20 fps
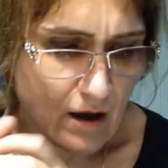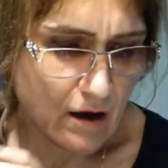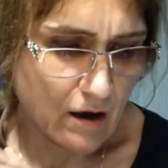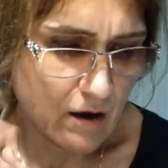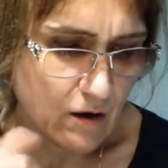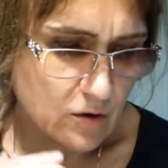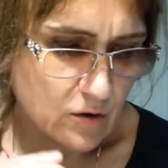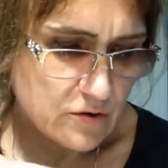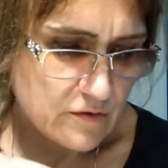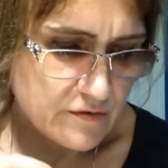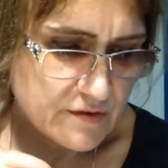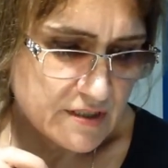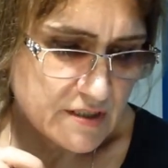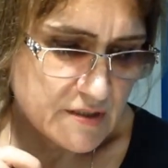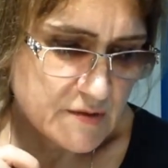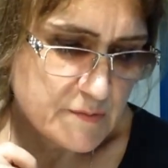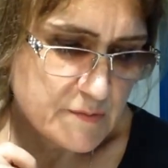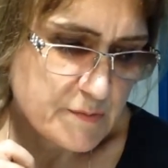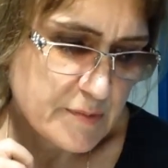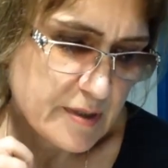All of these
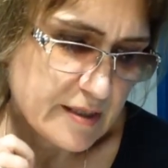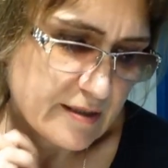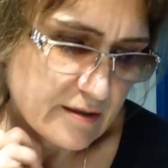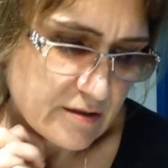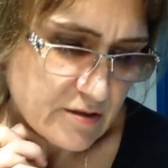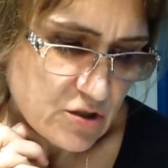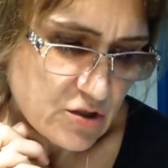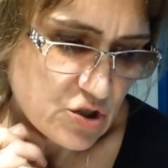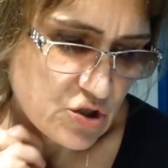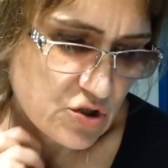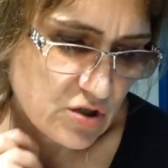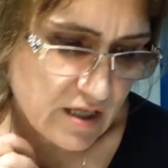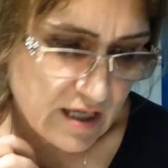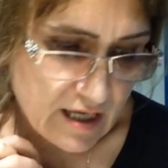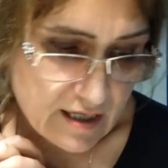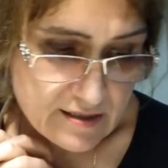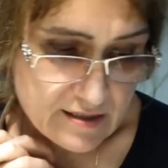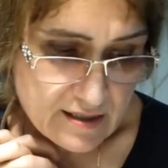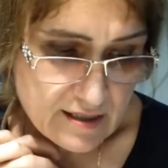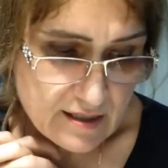petals
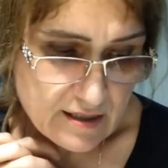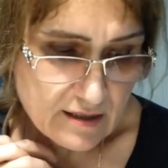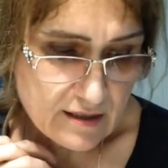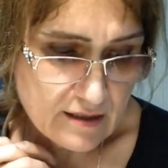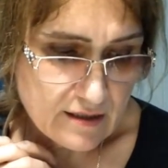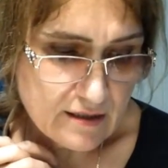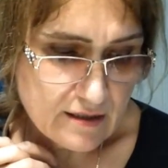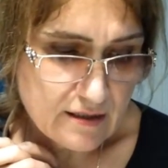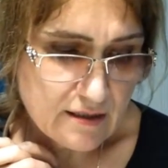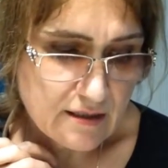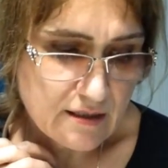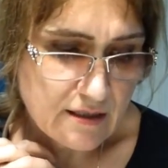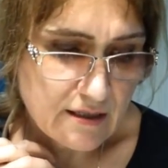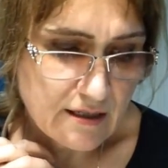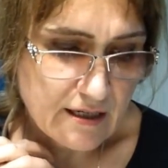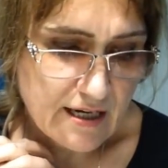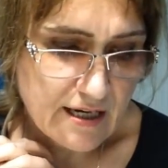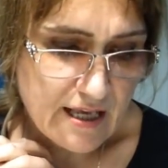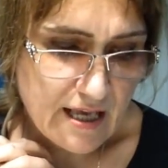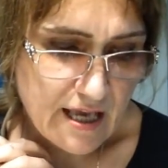together
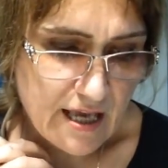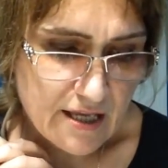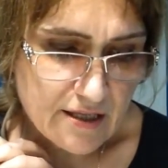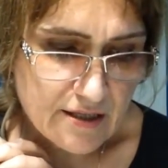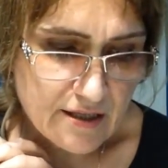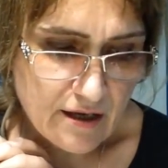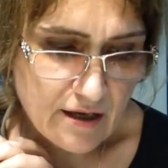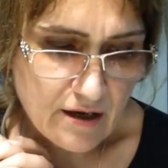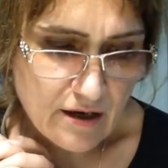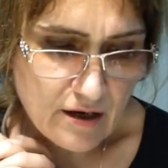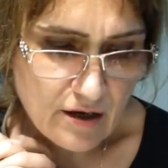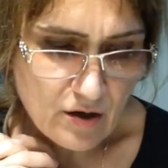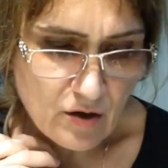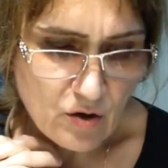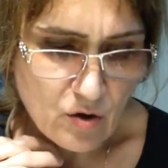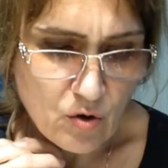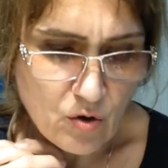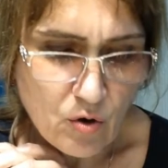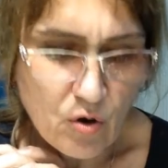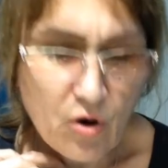create a
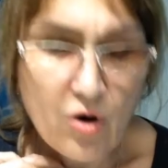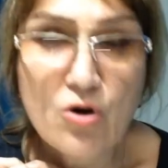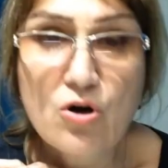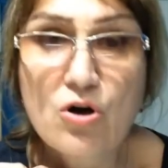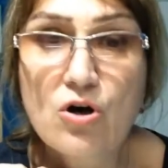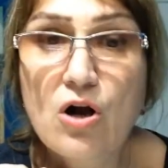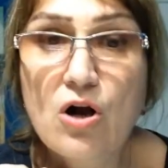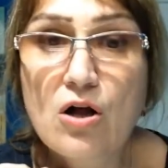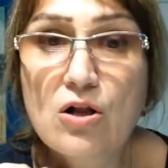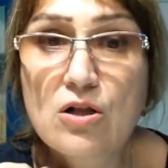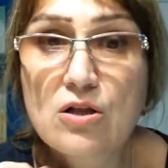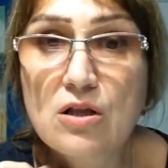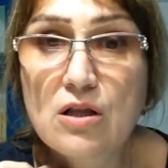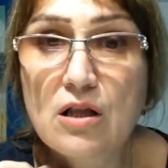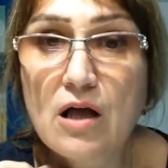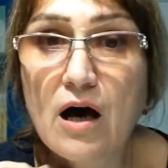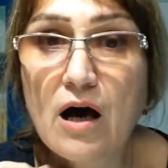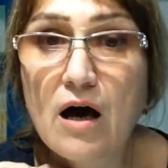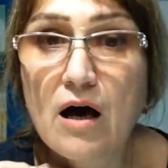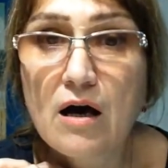
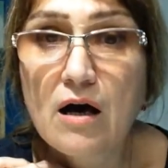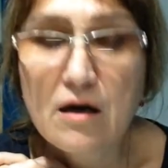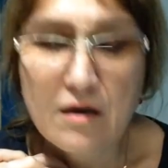corolla.